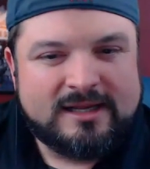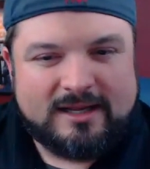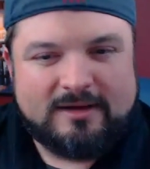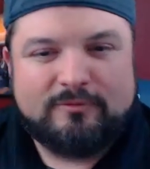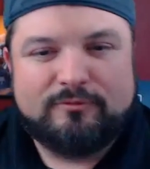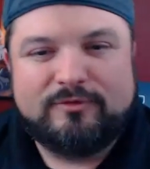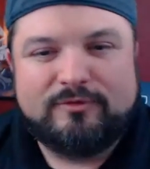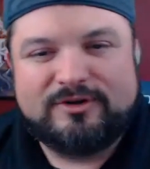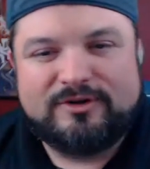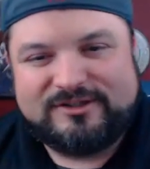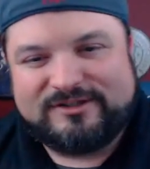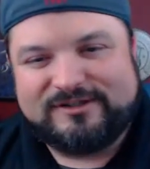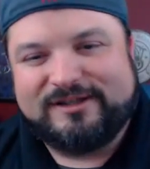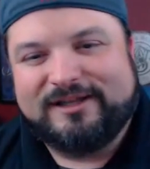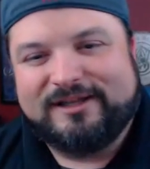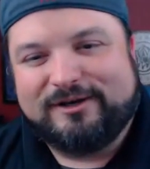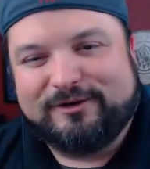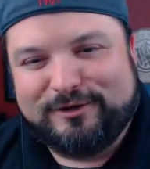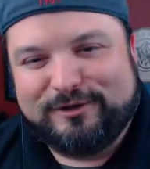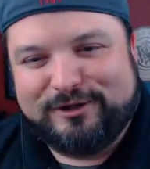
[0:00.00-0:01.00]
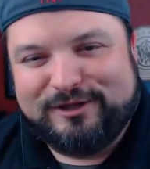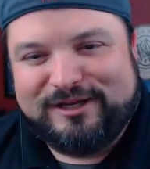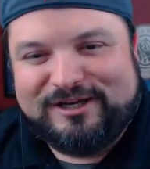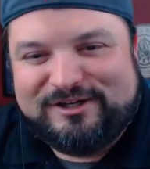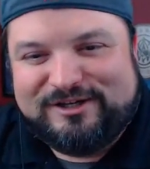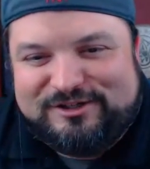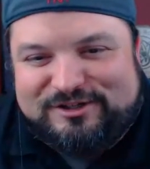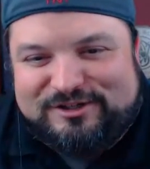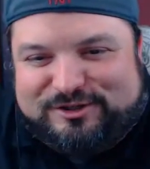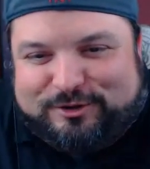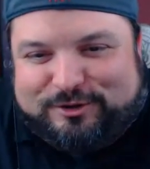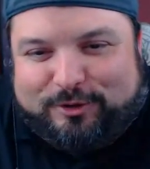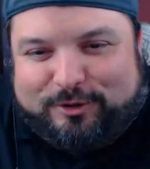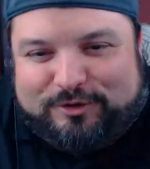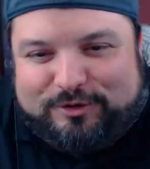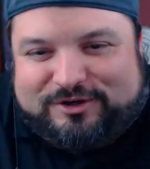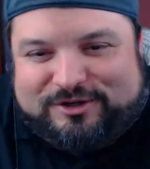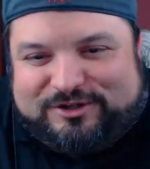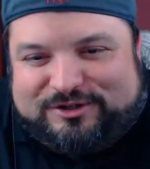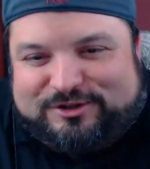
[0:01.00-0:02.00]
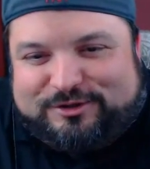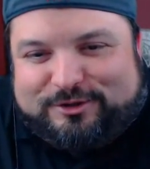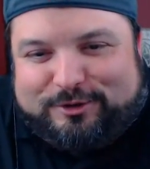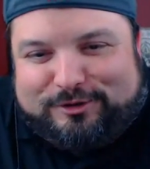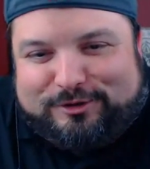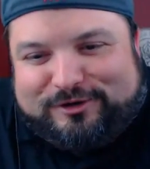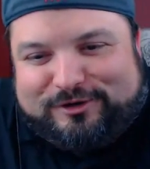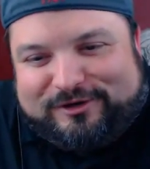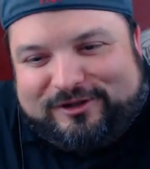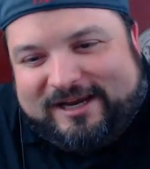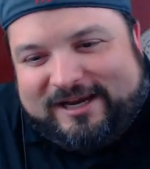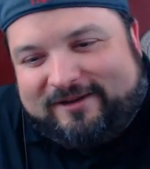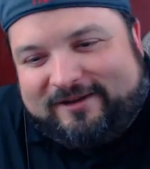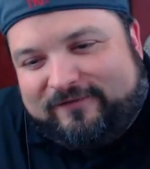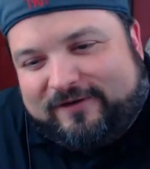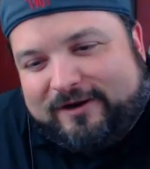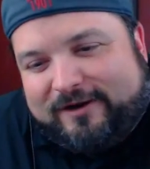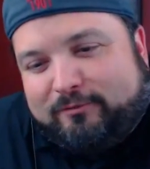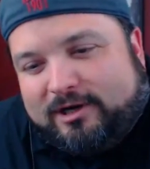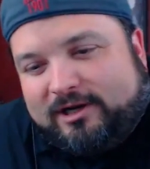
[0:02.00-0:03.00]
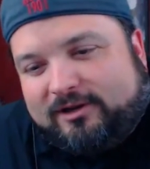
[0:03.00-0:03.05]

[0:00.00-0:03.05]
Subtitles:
It was literally shoulder to shoulder. Like if I